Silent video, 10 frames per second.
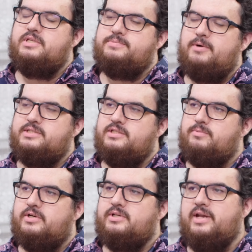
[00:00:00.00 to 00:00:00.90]
This process
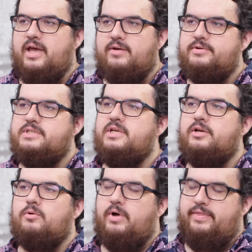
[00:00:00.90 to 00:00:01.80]
worked on every
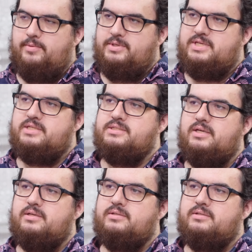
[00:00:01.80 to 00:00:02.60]
single one that we tested.